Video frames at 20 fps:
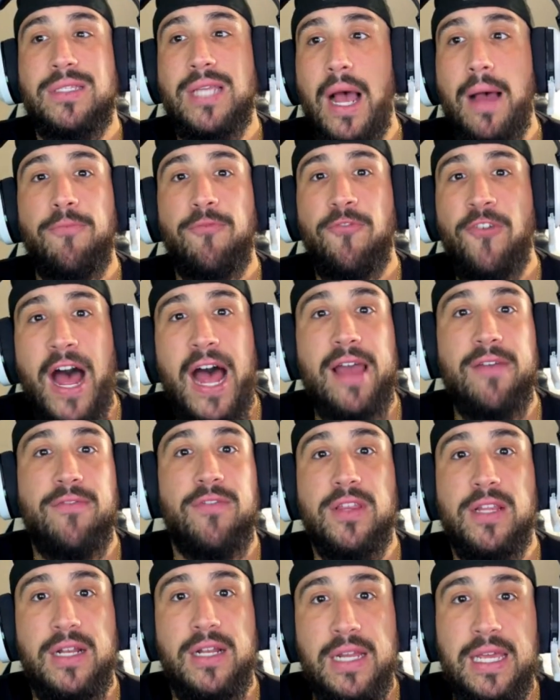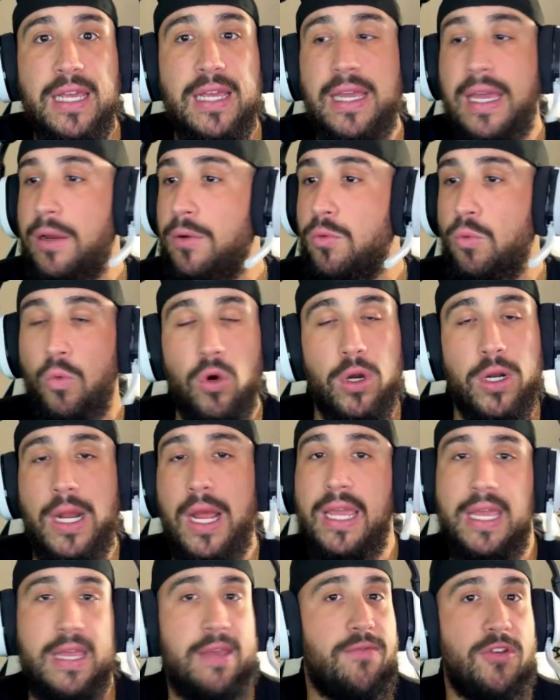top 5 in the league, and we're
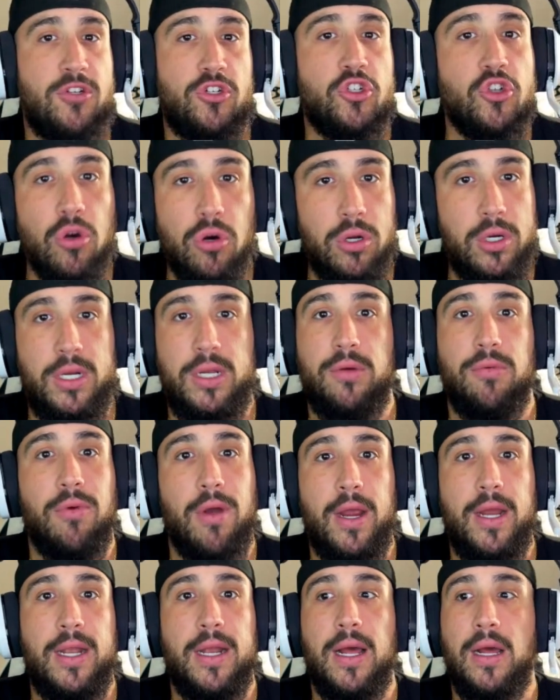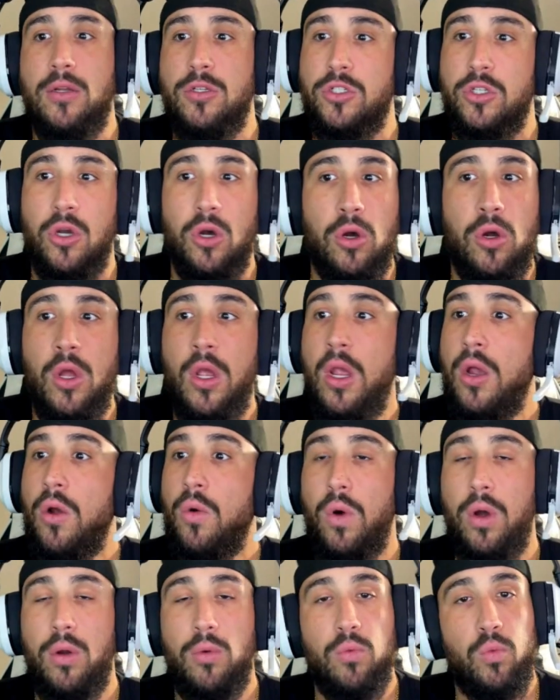not even showing it right now. So
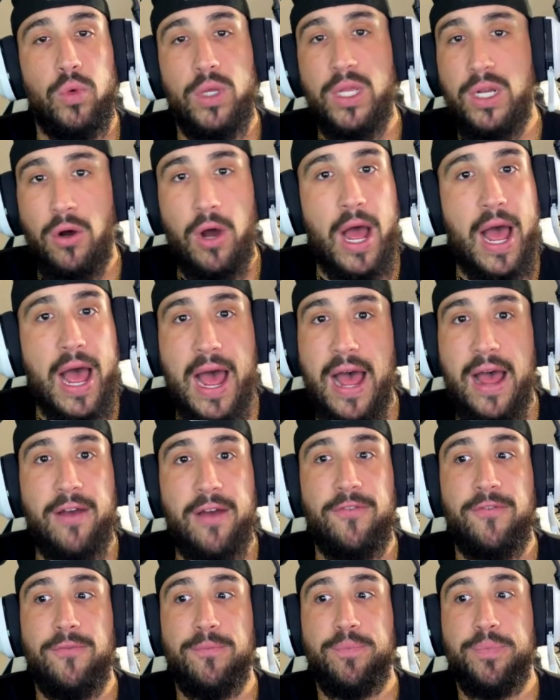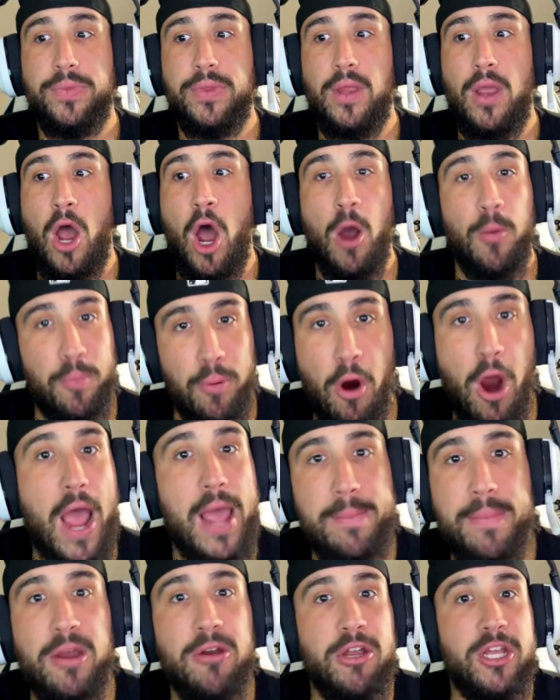when we don't have our
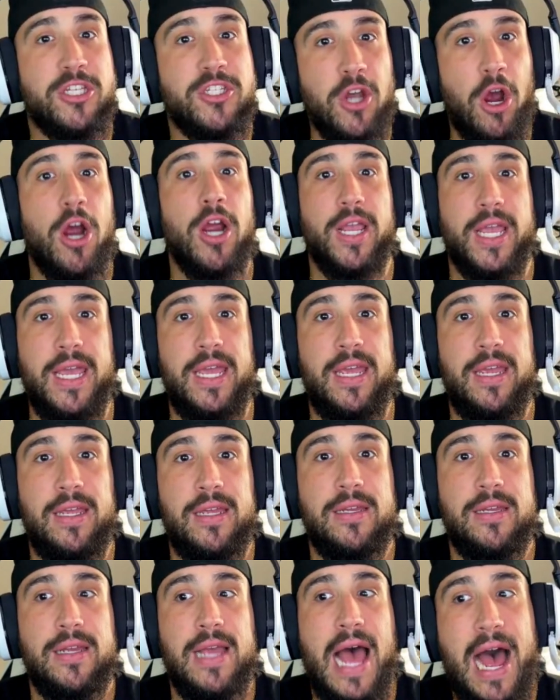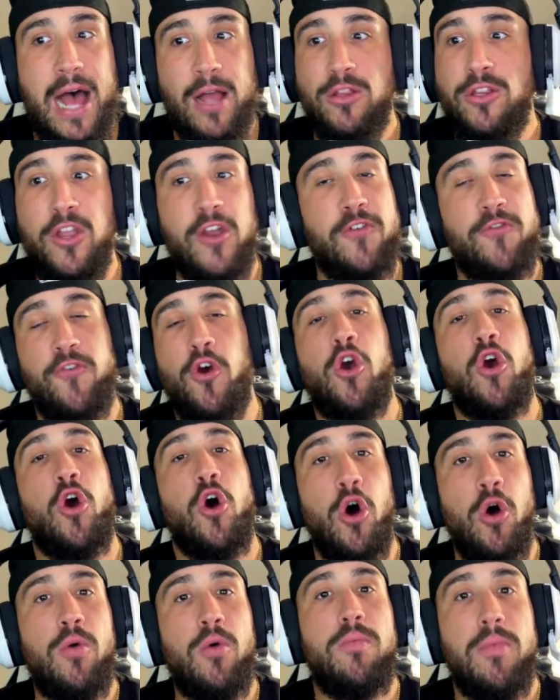primary target out there for a
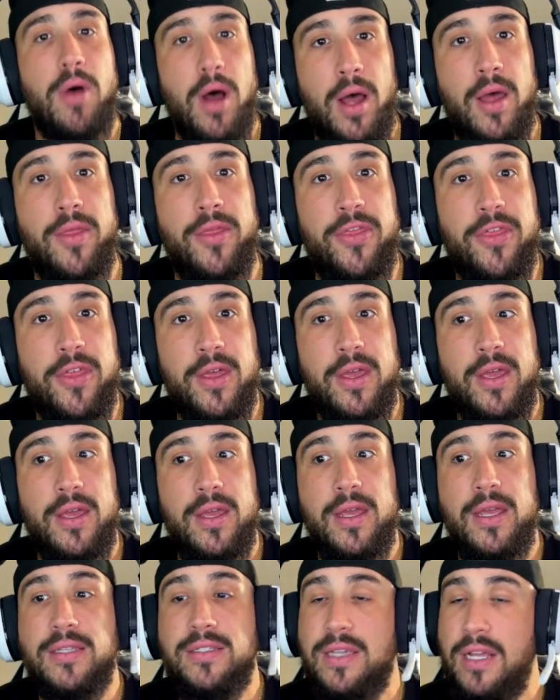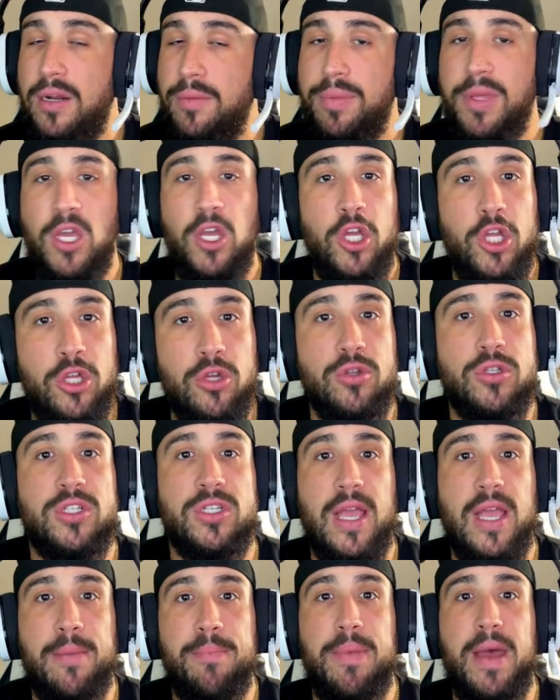whole month, it's going to be a huge
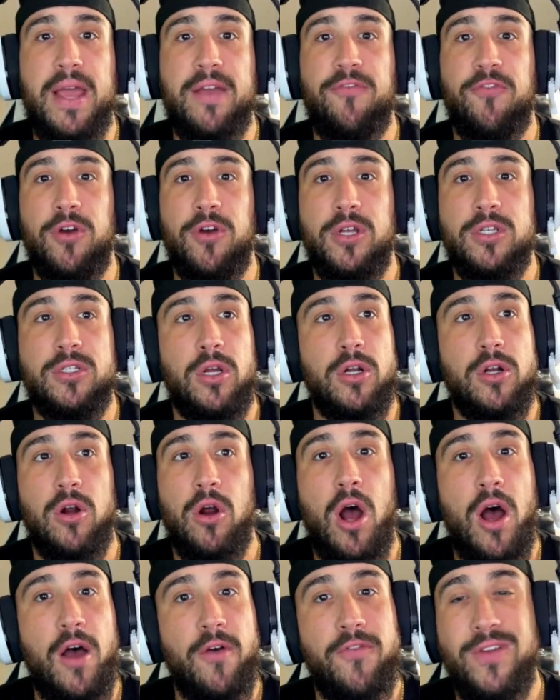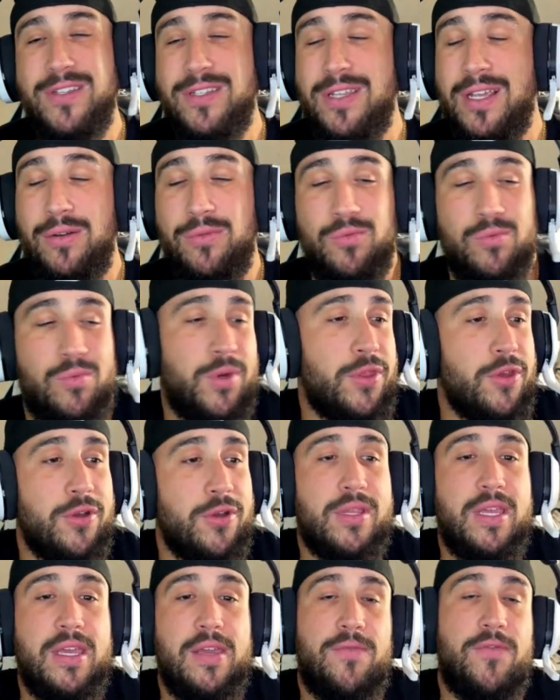step back for us on our offense. And with our
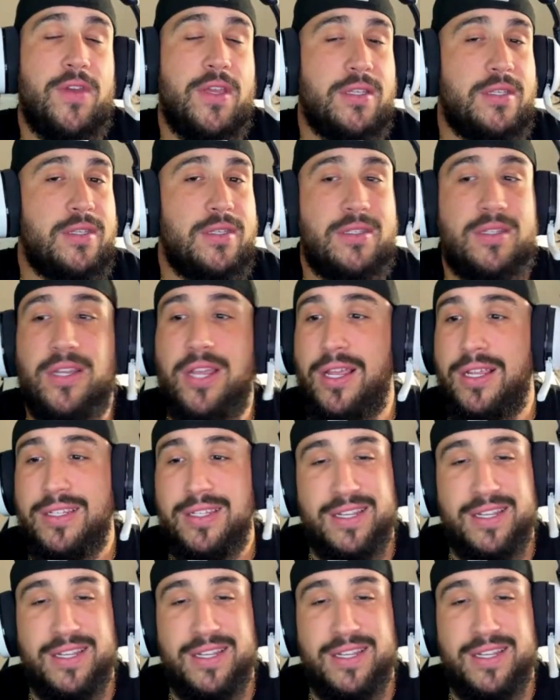defense, it's